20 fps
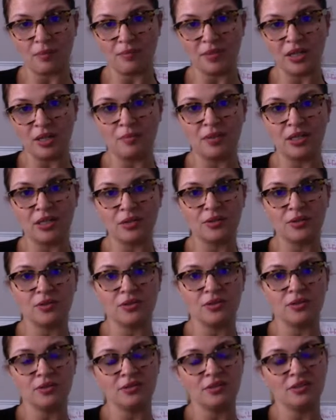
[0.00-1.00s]
me,
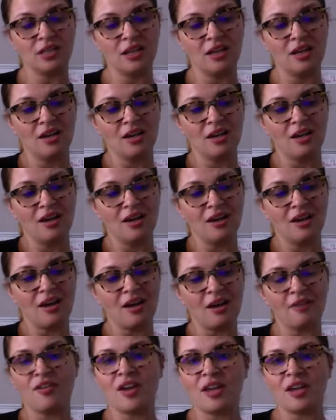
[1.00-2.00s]
because
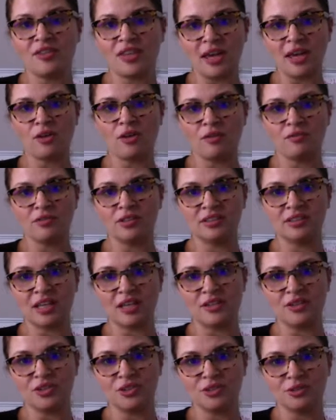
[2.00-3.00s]
I've had that
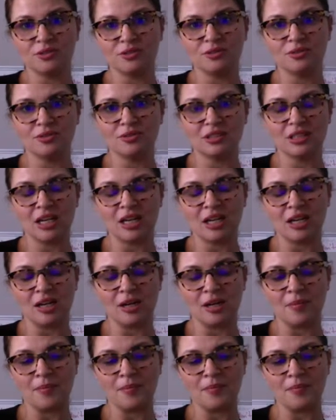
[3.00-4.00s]
conversation,
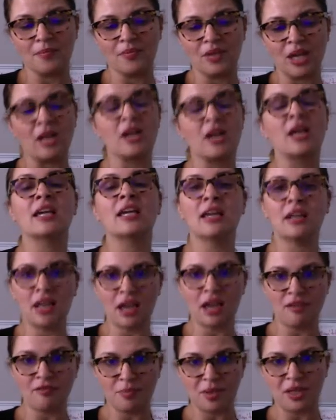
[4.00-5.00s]
and I can
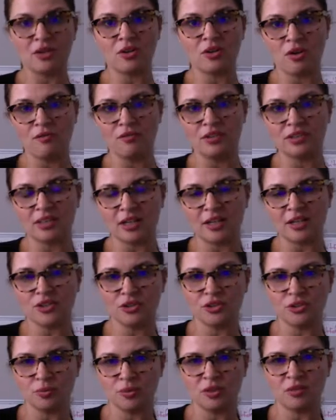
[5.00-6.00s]
have better
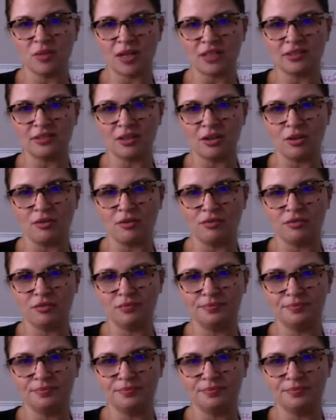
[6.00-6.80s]
conversations with myself.